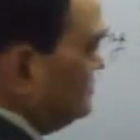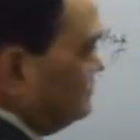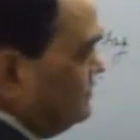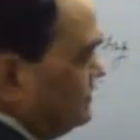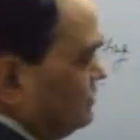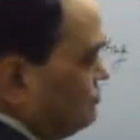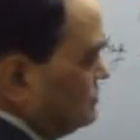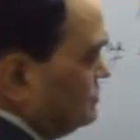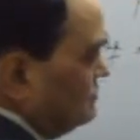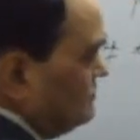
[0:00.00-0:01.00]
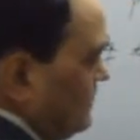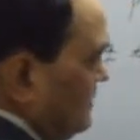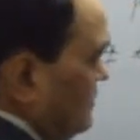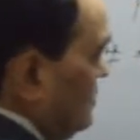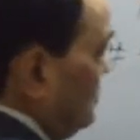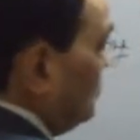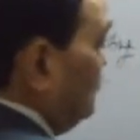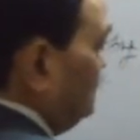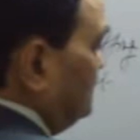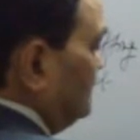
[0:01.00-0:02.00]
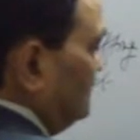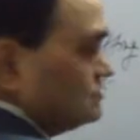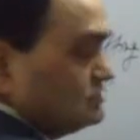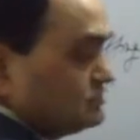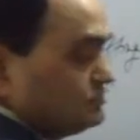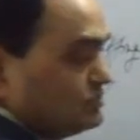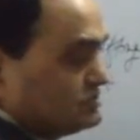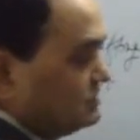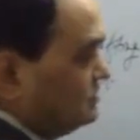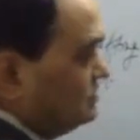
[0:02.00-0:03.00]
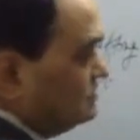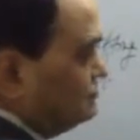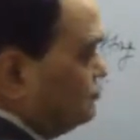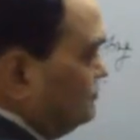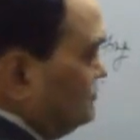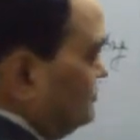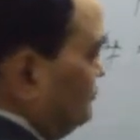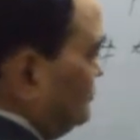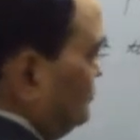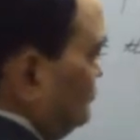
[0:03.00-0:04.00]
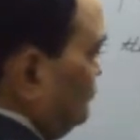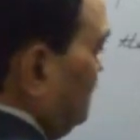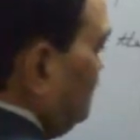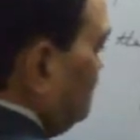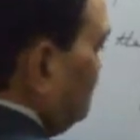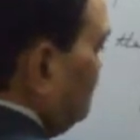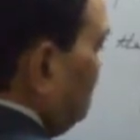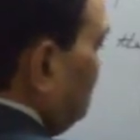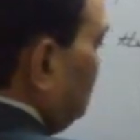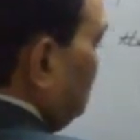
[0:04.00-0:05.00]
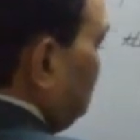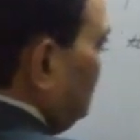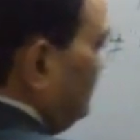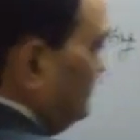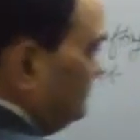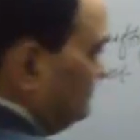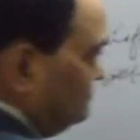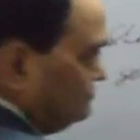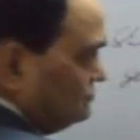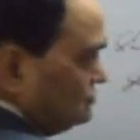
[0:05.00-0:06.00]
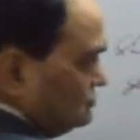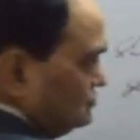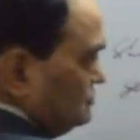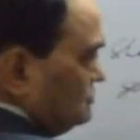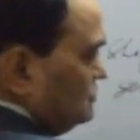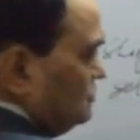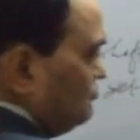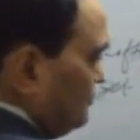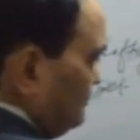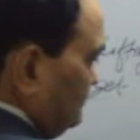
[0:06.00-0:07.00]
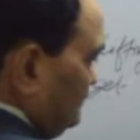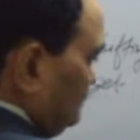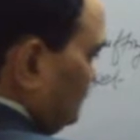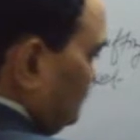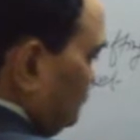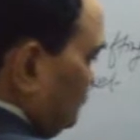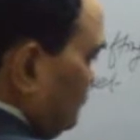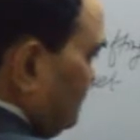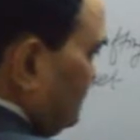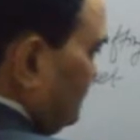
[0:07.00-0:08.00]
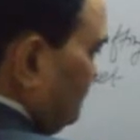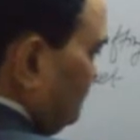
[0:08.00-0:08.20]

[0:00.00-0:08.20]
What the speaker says: If I equate the coefficients, the smallest degree terms of this equation to find the tangents here, this is the equation. Equating.